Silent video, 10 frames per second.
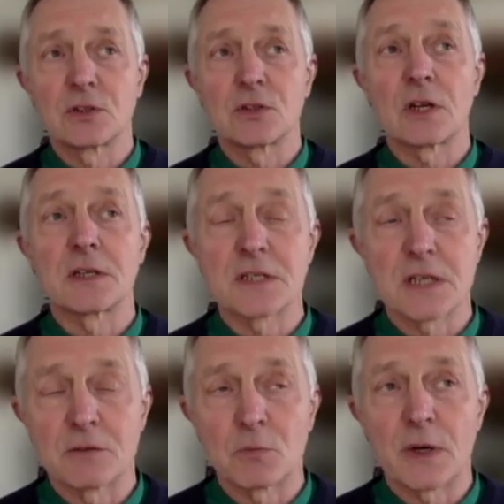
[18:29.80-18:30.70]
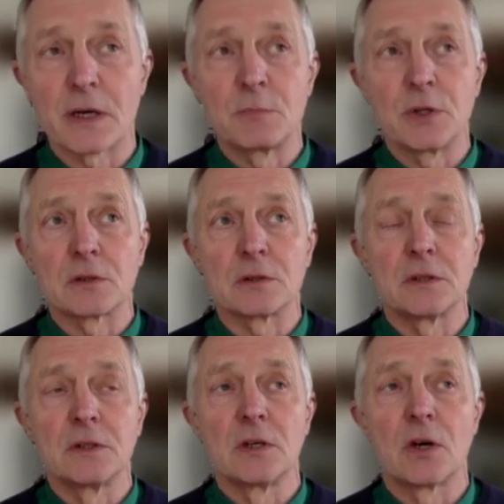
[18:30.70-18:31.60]
Couldn't understand why I'd be on
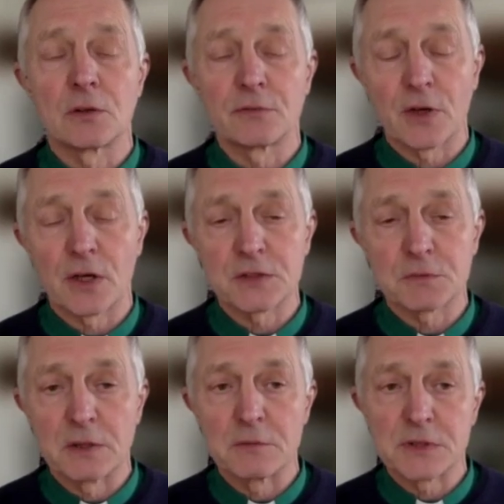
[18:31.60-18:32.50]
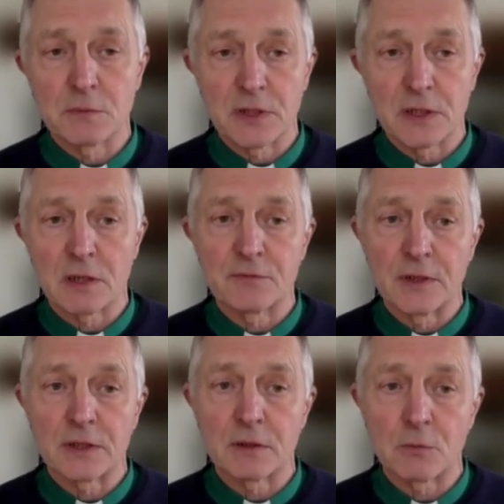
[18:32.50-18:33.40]
a fast, but it was something that I
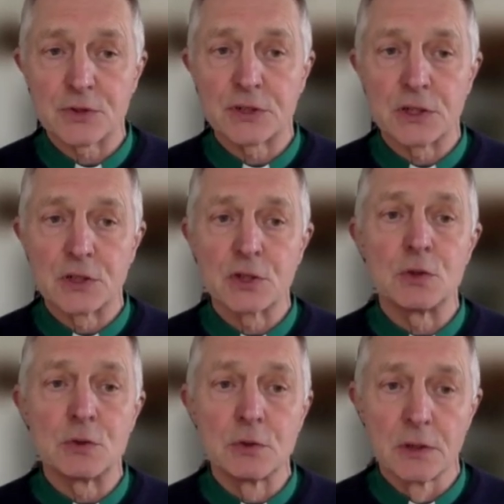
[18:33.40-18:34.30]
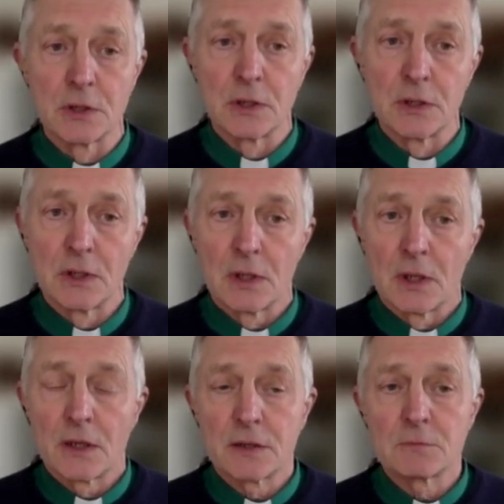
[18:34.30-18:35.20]
felt that I wanted to do.
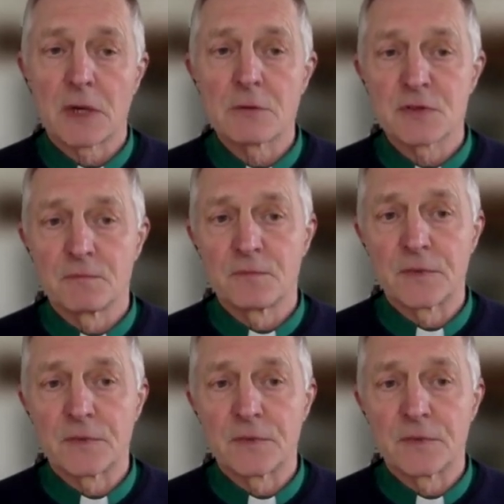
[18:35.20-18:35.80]
It